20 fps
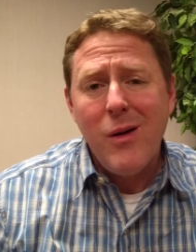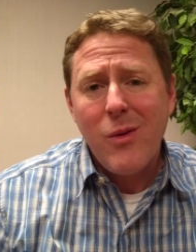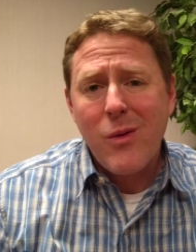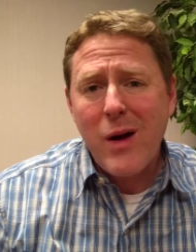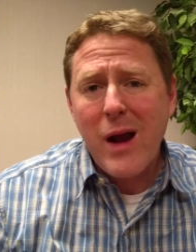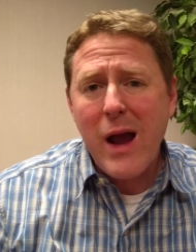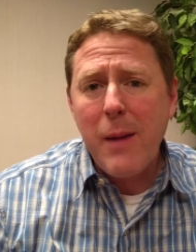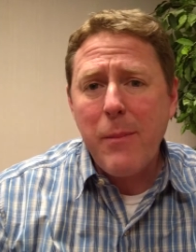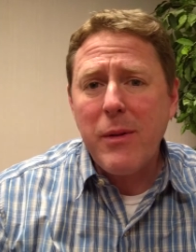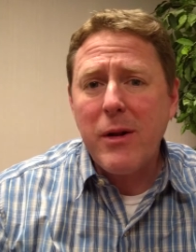We're
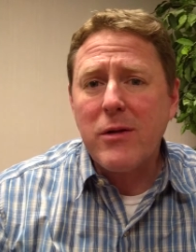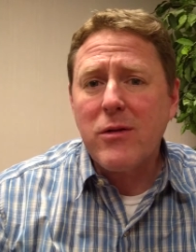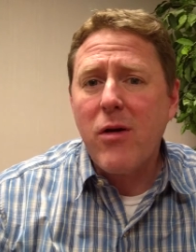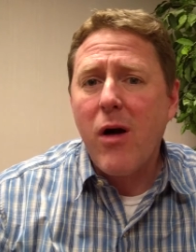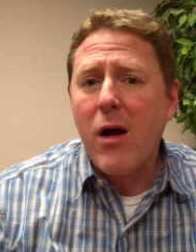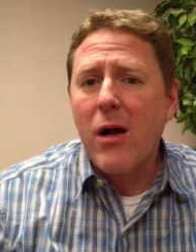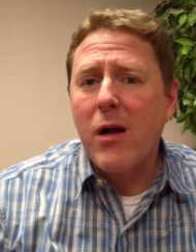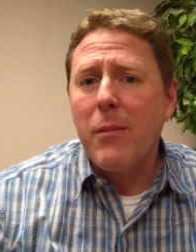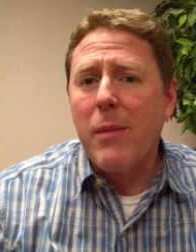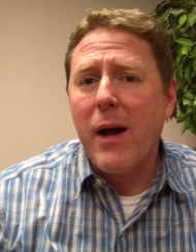happy to
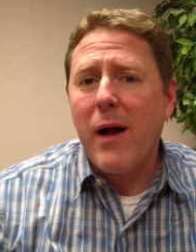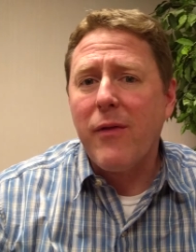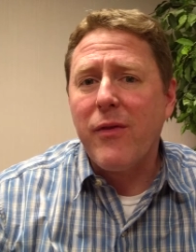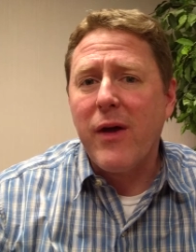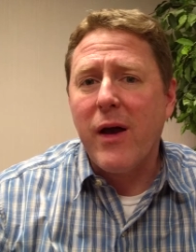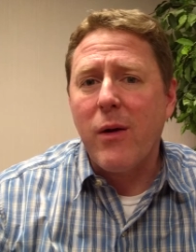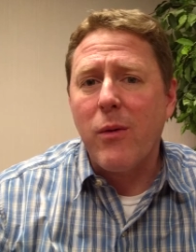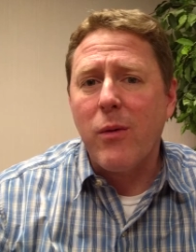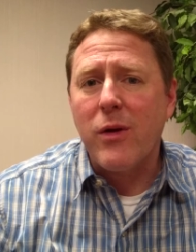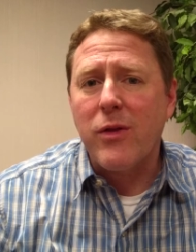talk about
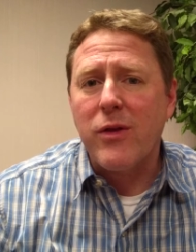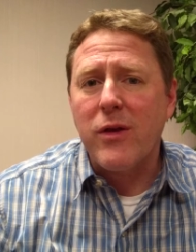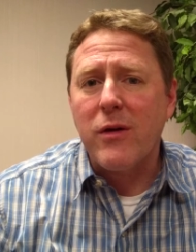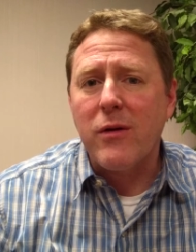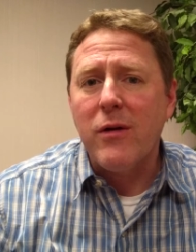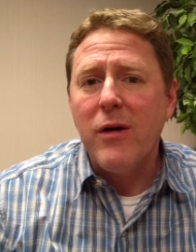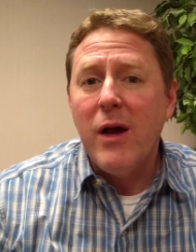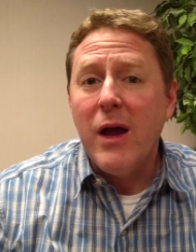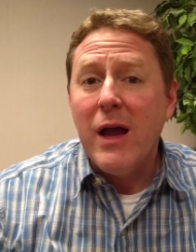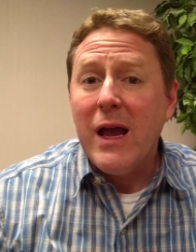that with you.